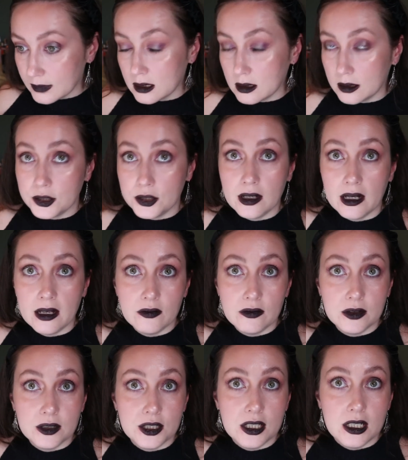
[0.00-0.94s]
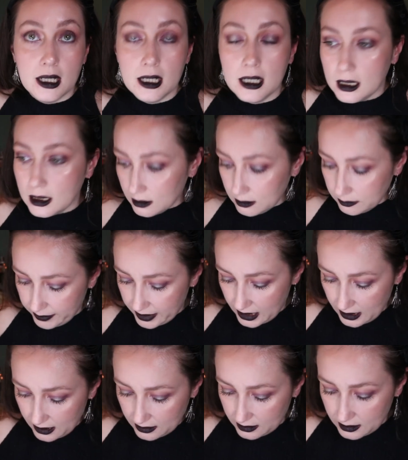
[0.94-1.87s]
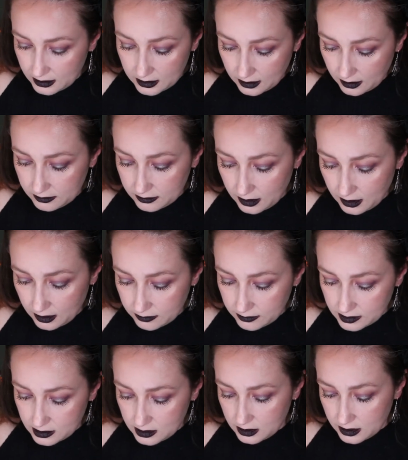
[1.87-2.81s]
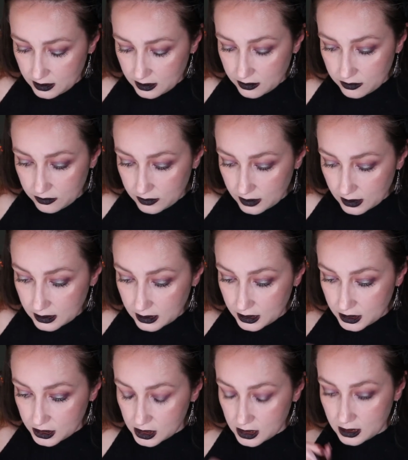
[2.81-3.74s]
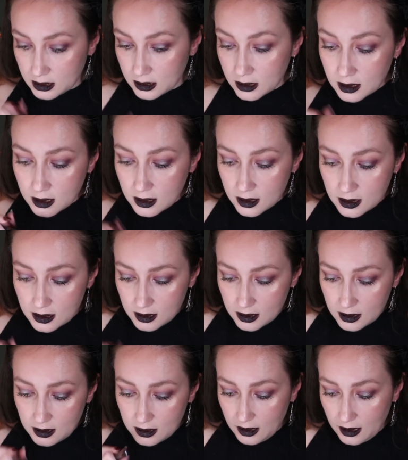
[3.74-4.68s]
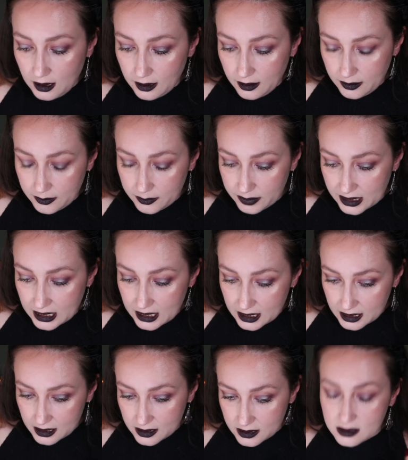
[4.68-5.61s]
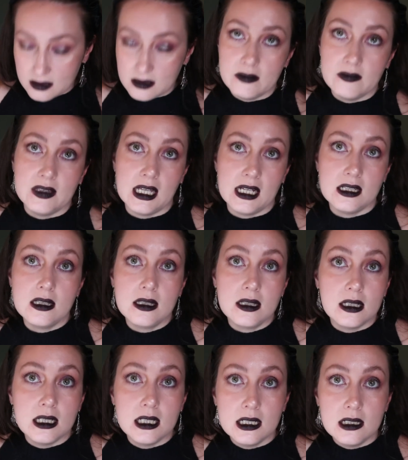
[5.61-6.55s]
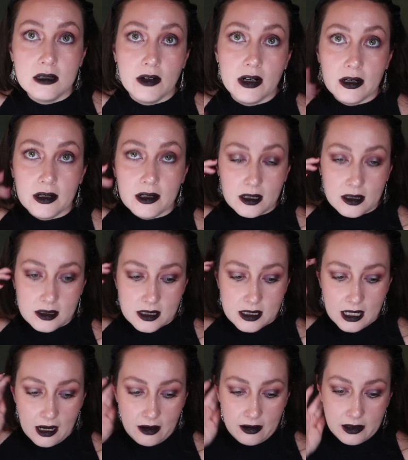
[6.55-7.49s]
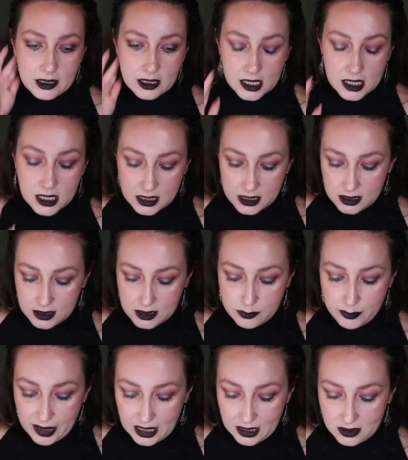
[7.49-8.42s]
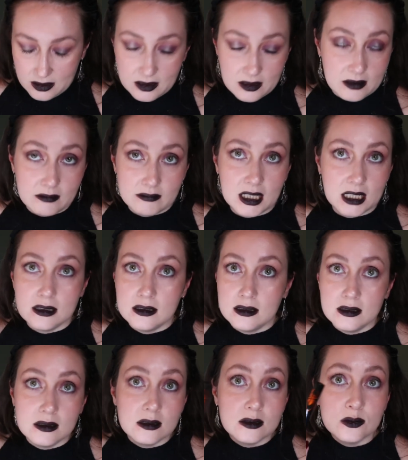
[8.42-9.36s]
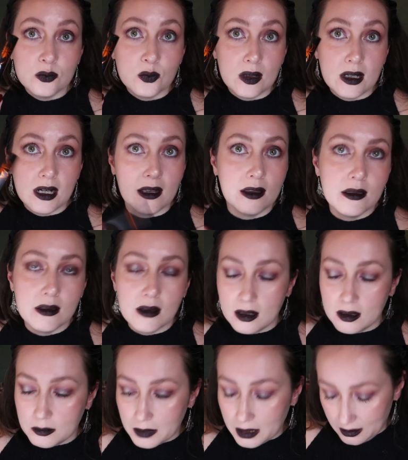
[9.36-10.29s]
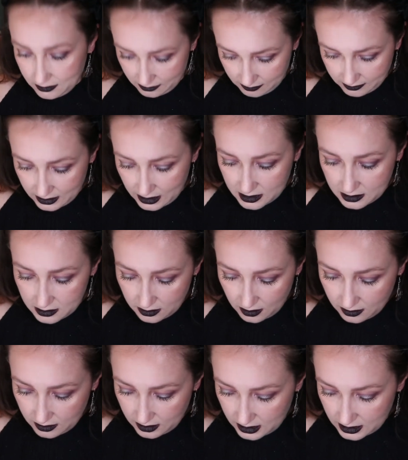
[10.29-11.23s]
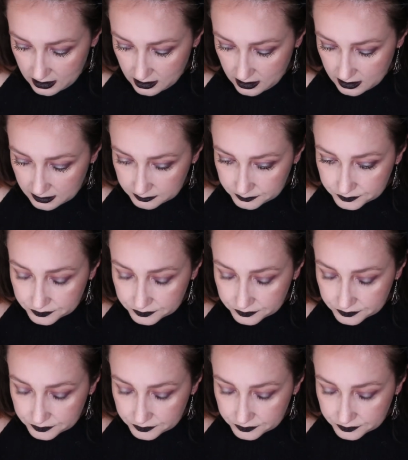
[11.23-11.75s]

on your average day, but I thought it was a cute addition because of that scene where Sarah eats a spider. That's what I thought about when I saw this.